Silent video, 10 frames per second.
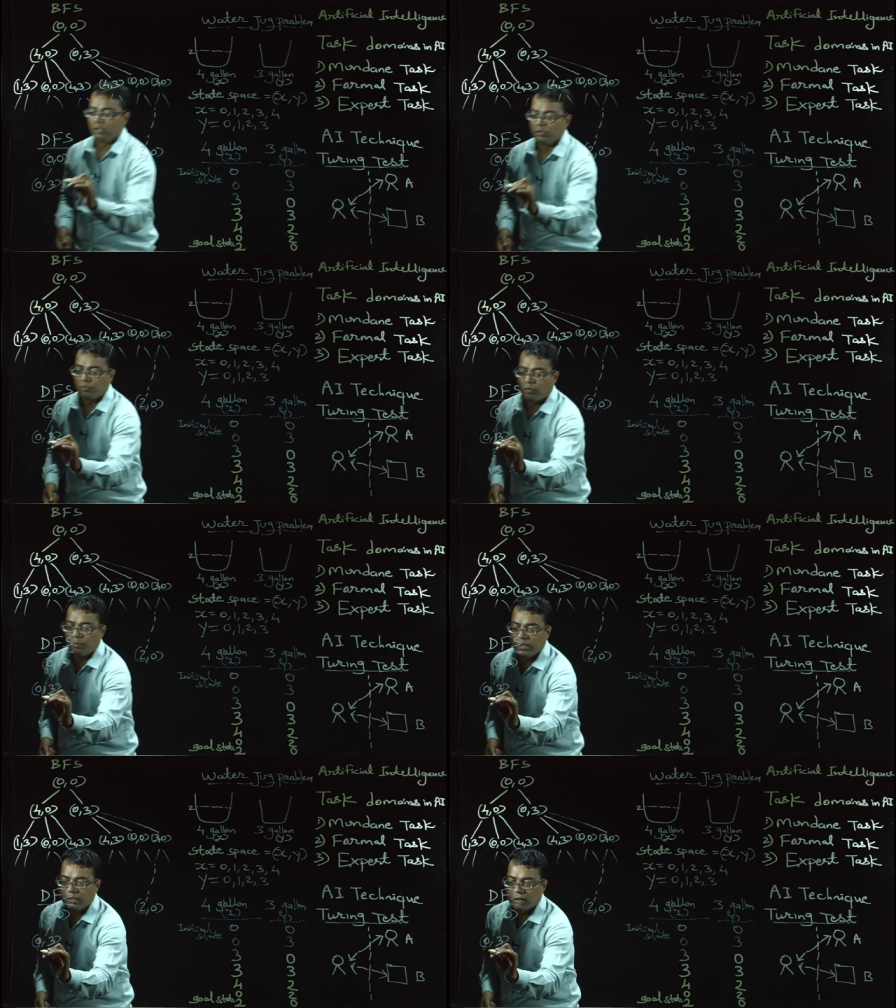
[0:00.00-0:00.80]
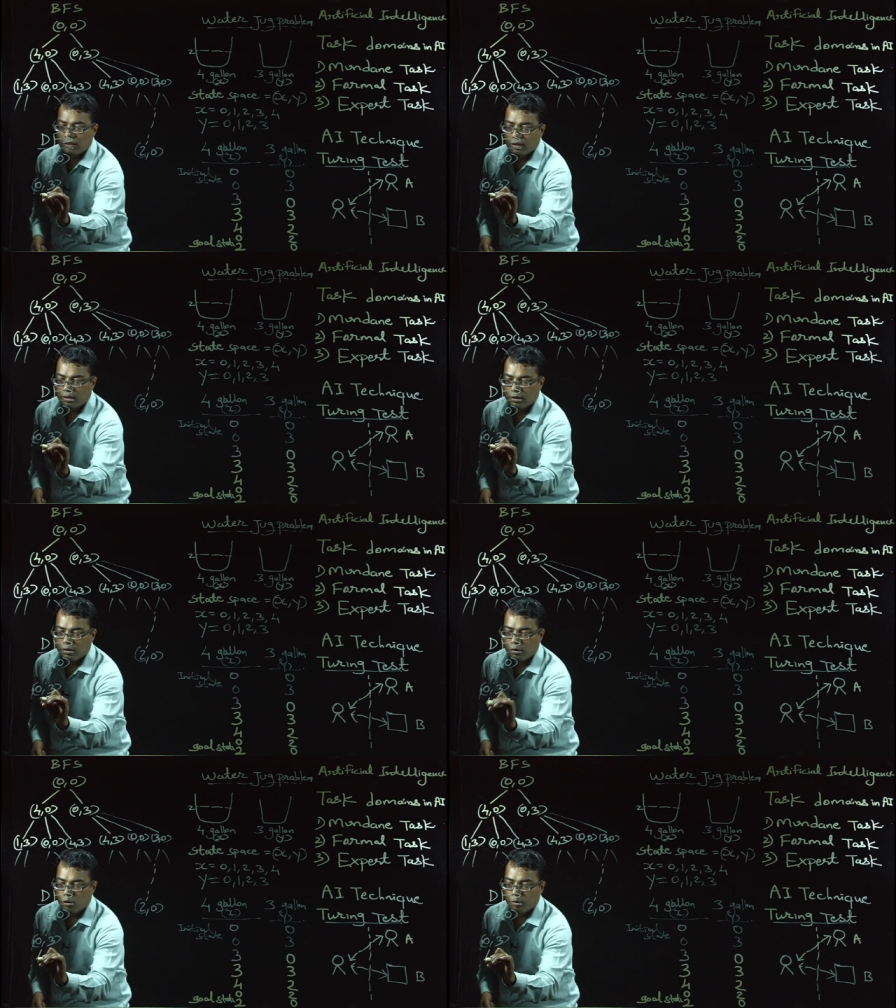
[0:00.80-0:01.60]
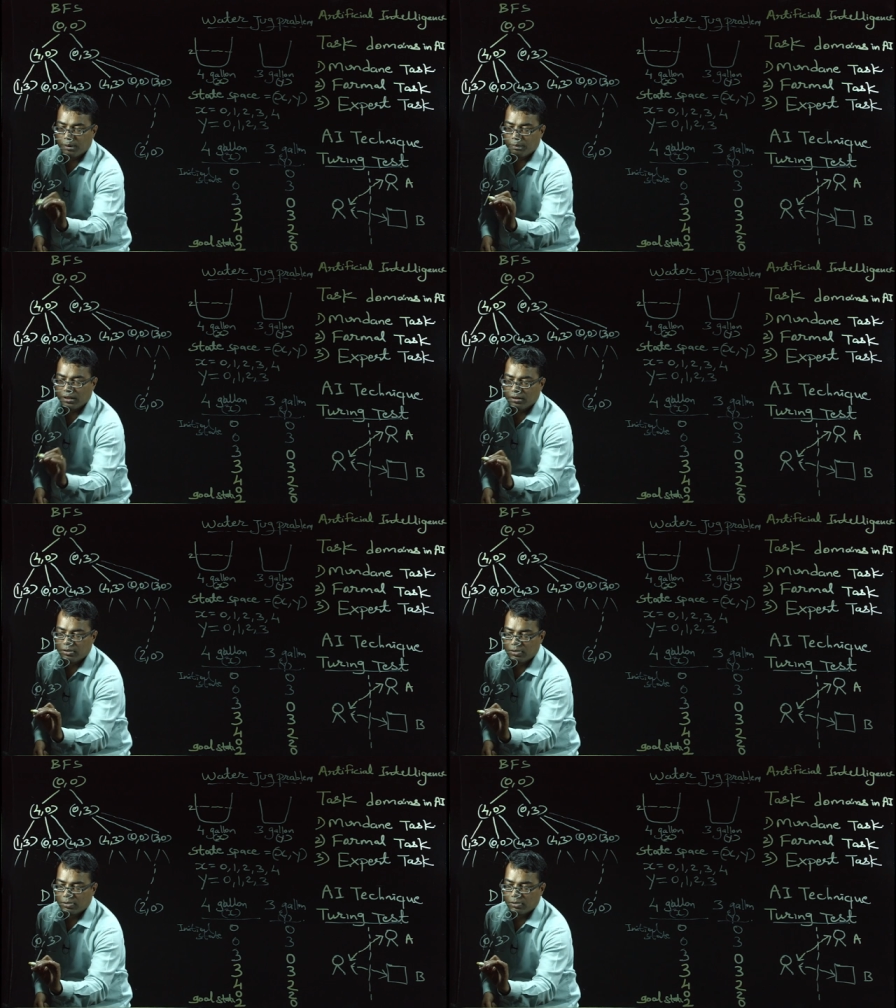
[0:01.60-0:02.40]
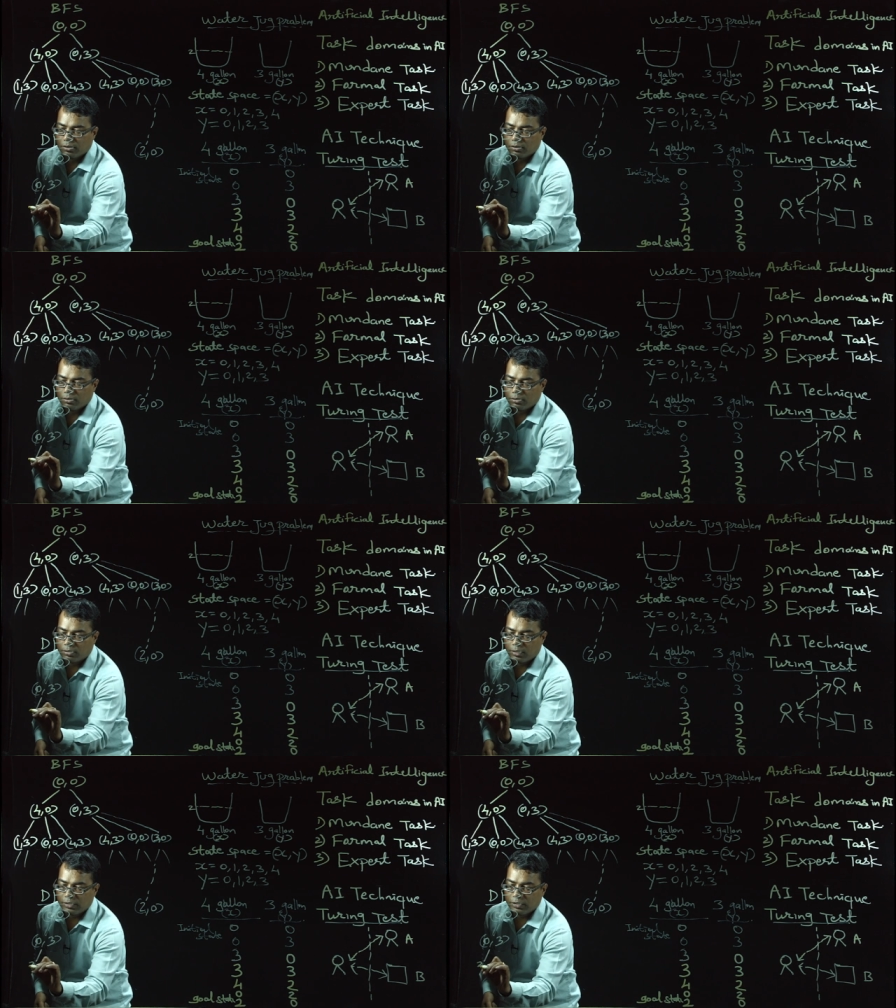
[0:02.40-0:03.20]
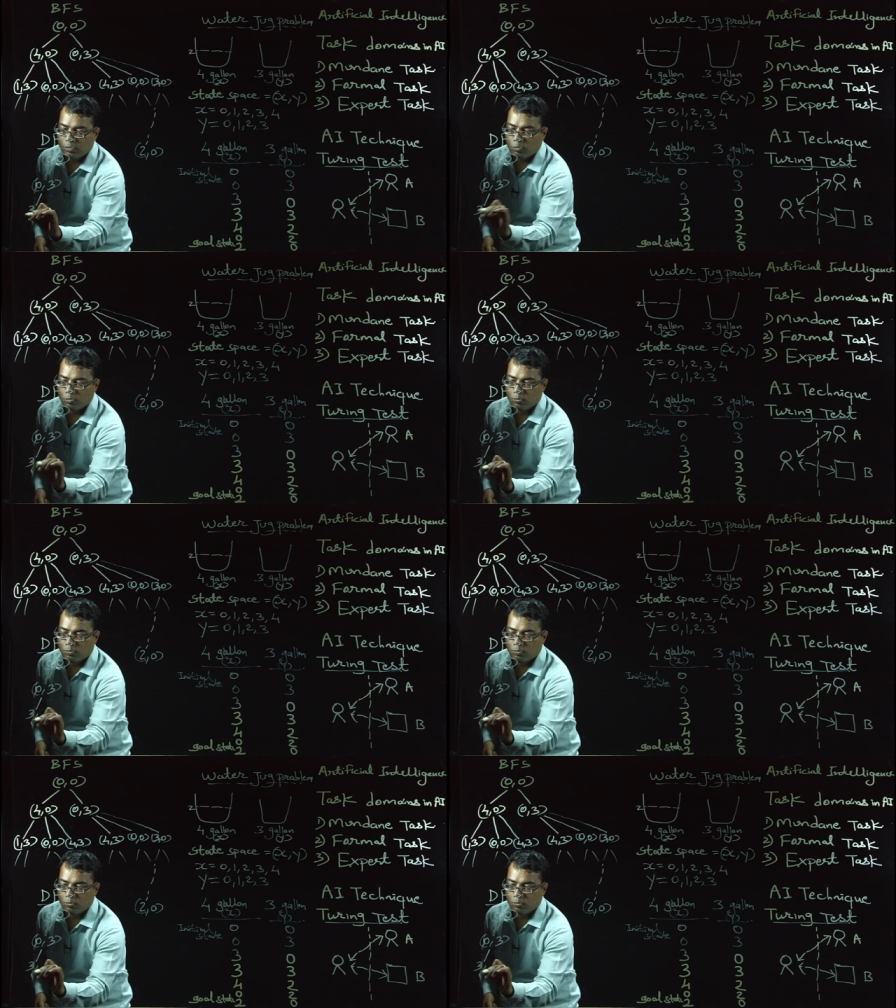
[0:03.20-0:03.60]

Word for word: So, from here node may be 3 0